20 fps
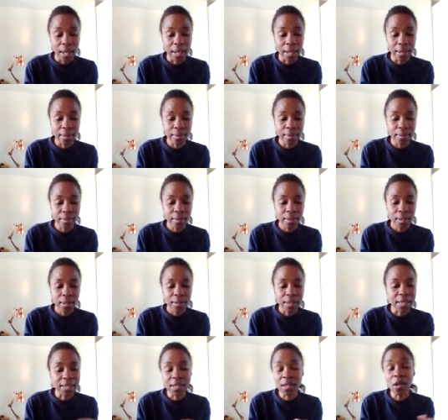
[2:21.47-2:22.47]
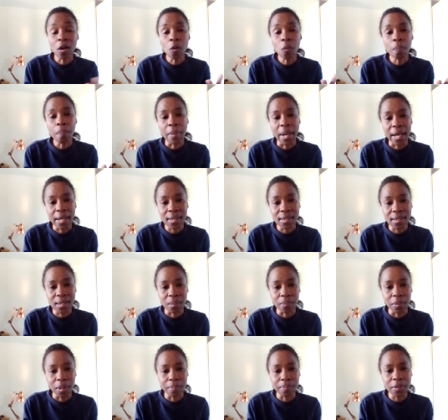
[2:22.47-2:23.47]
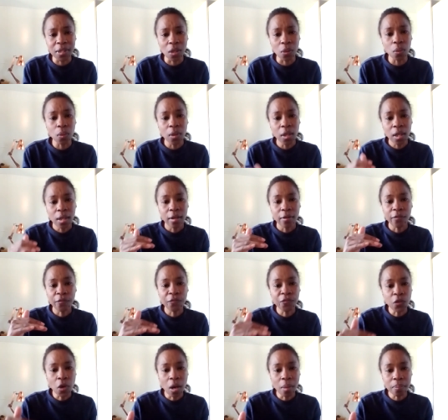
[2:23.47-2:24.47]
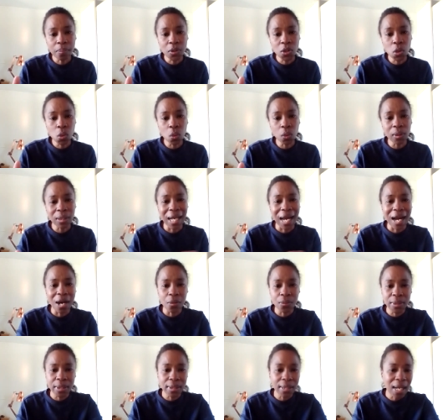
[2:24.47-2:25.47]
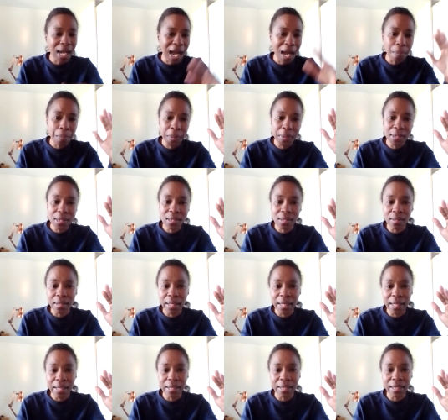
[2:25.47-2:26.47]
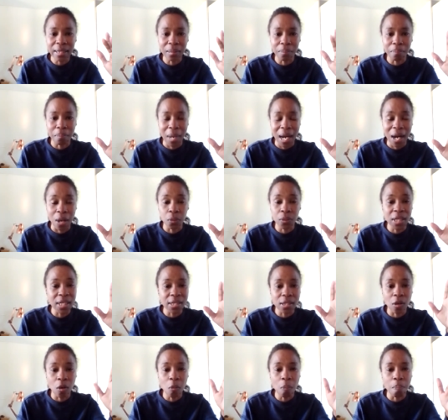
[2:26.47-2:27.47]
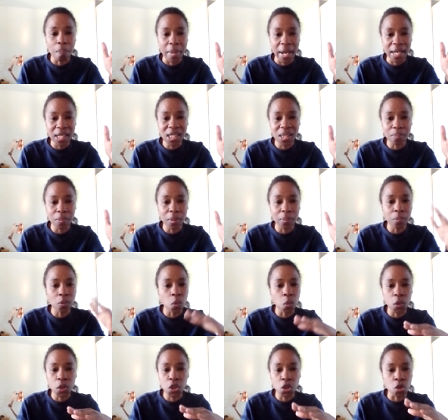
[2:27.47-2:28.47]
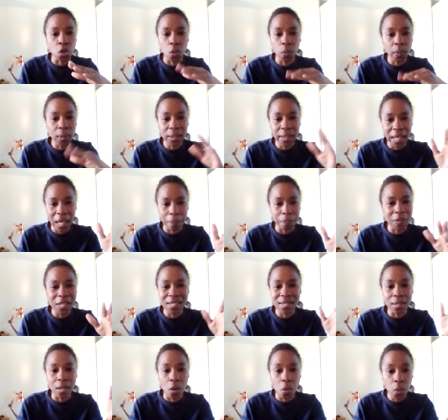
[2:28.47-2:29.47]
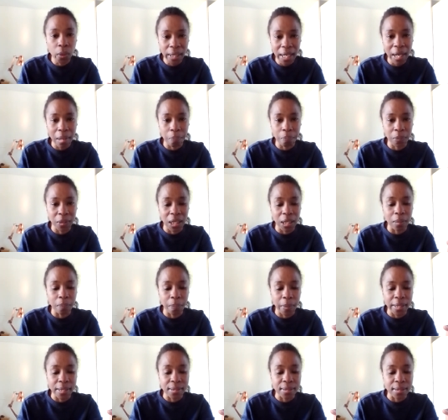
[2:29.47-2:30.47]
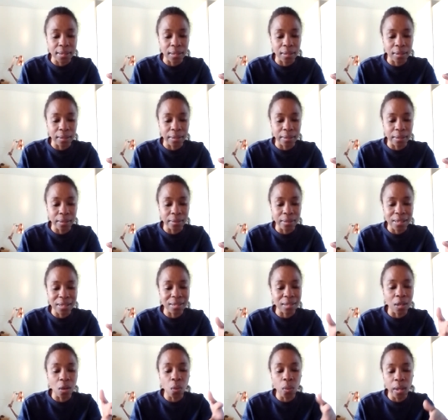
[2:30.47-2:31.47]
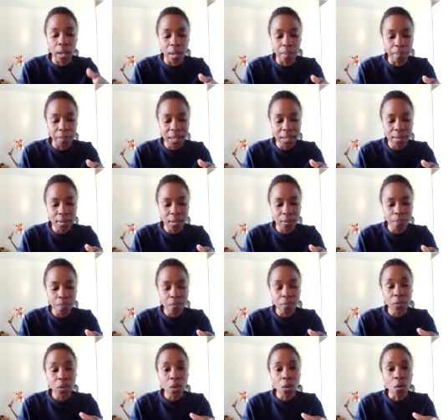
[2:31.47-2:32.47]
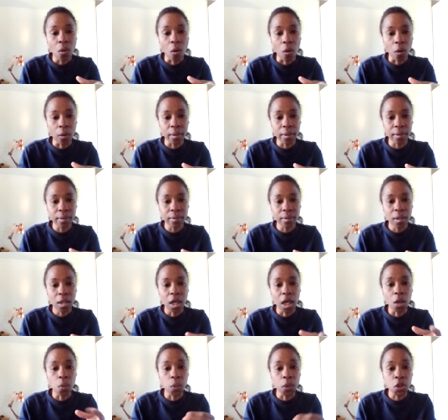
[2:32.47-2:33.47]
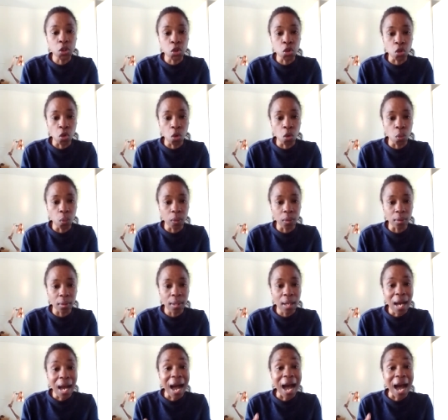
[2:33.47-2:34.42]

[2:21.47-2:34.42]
And there's no maximum. So from 2,000 up until any amount, there's no maximum withdrawal cap. There's no cap there, basically. There's no limit on a withdrawal.